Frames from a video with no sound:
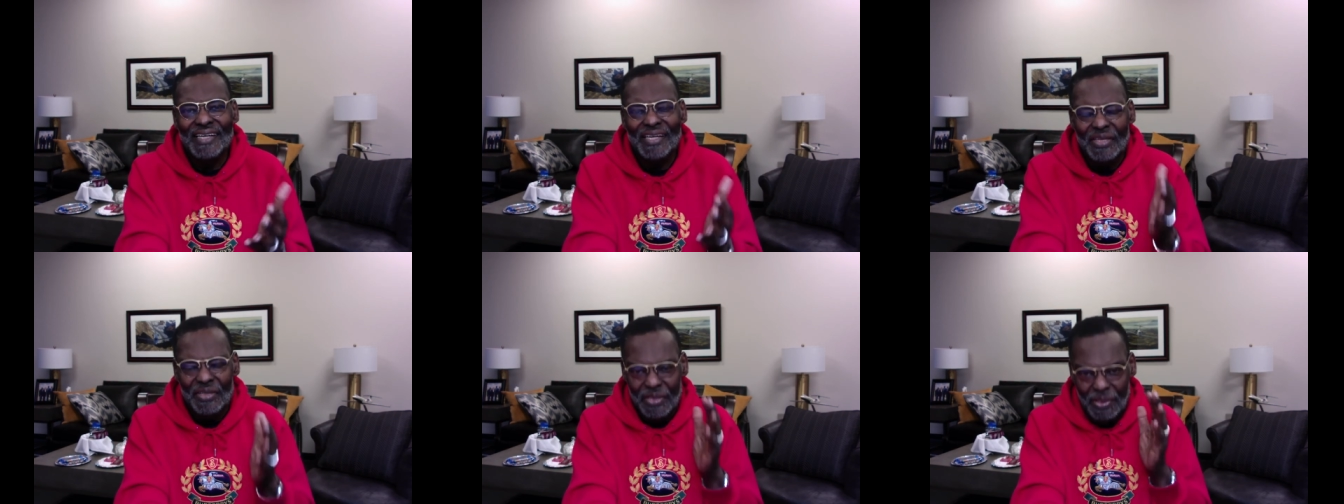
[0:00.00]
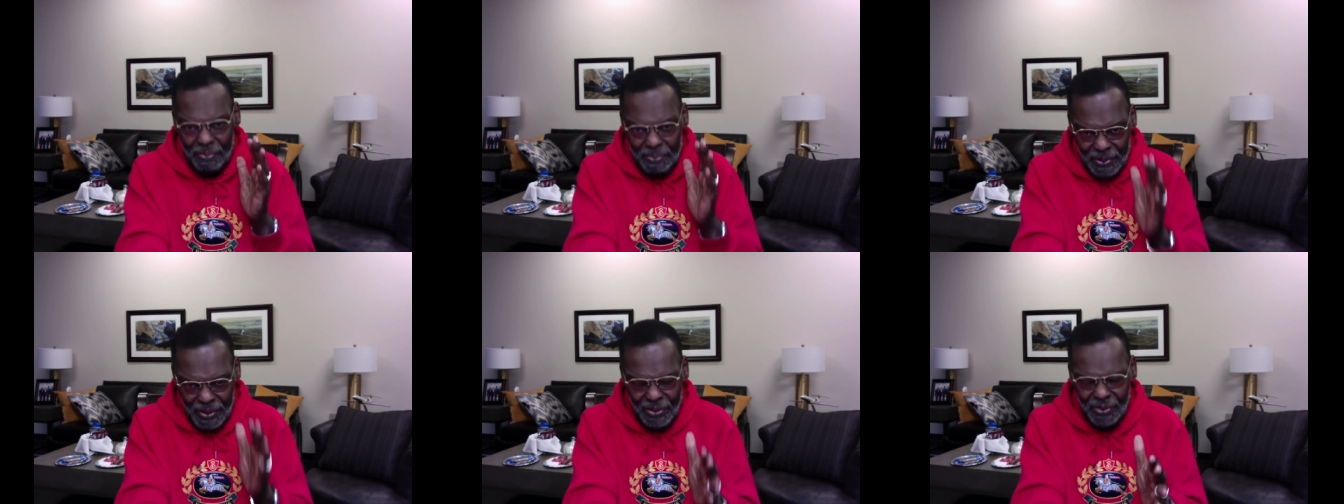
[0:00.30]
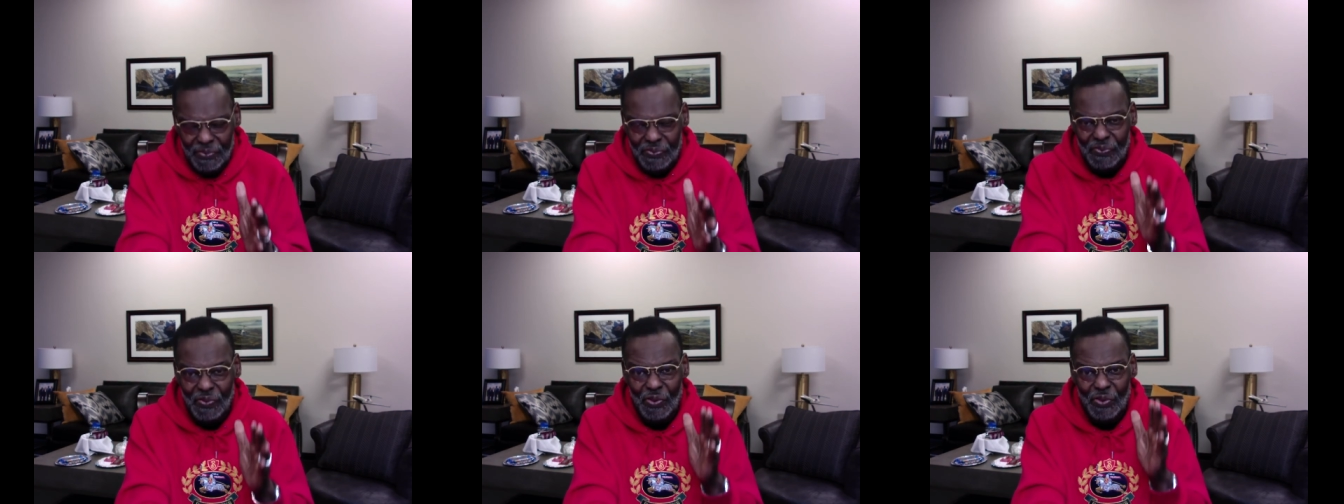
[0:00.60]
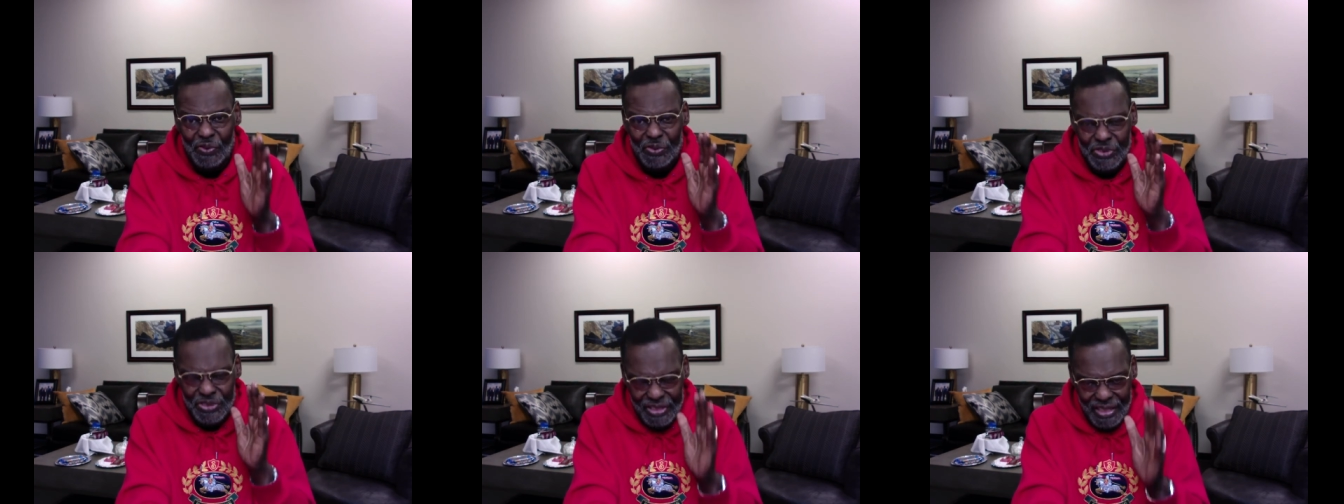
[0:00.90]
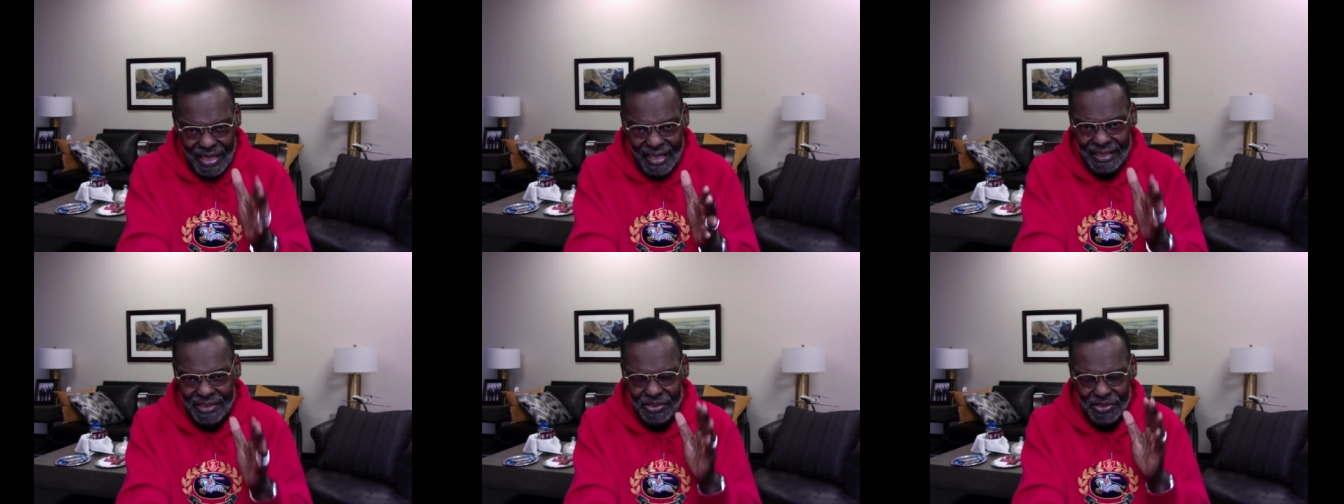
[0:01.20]
the beautiful
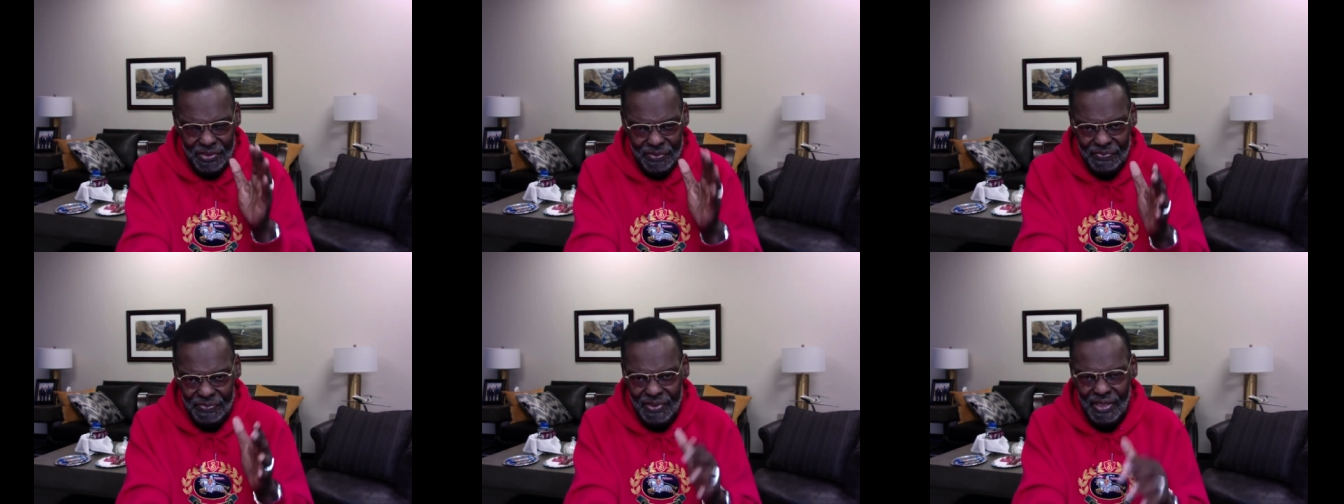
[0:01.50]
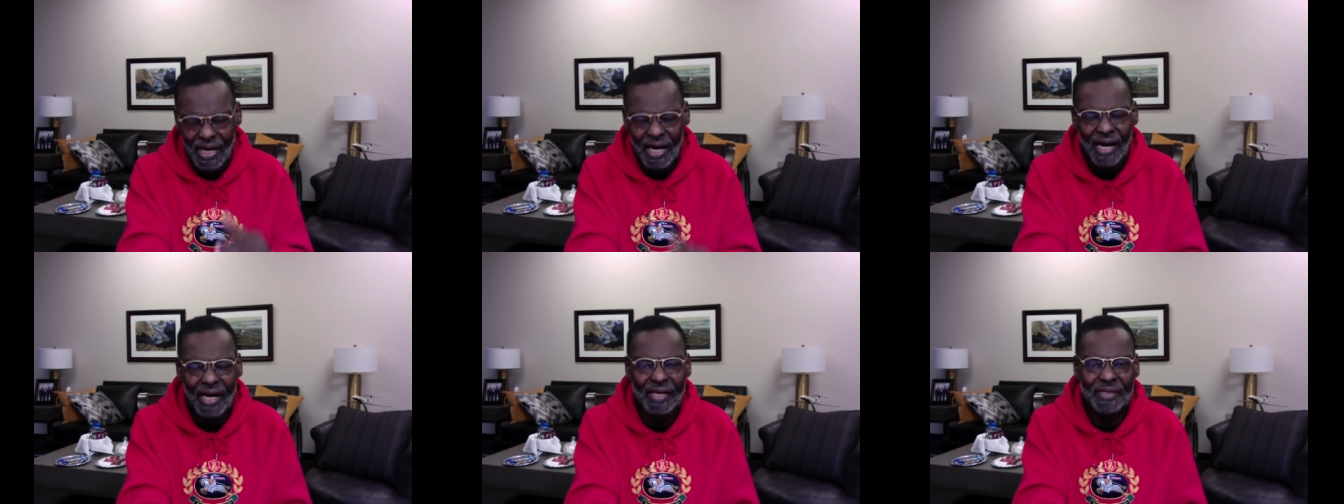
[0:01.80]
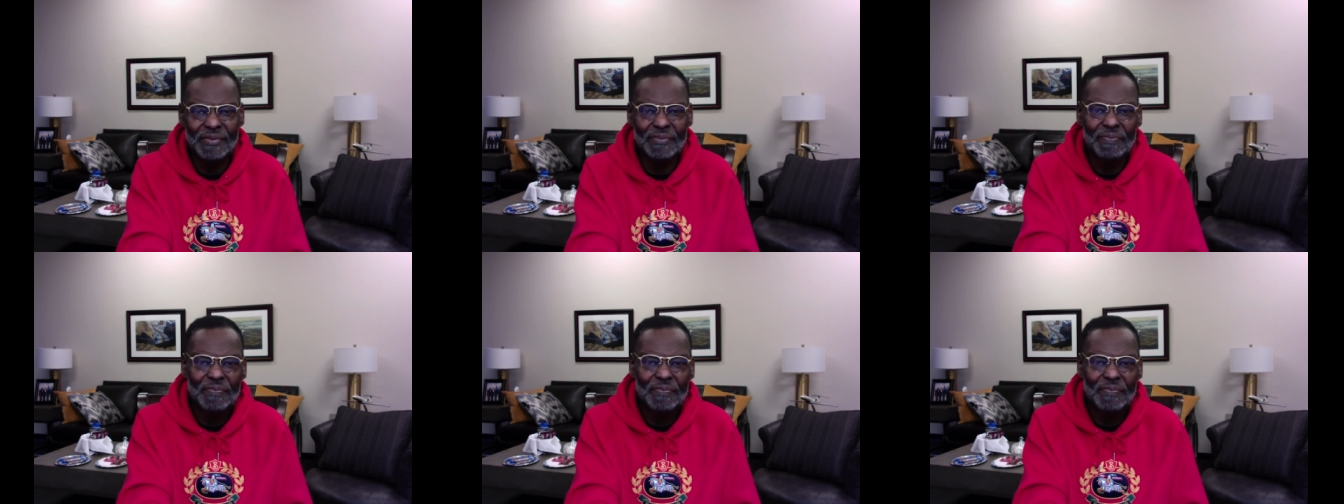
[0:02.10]
saints of God.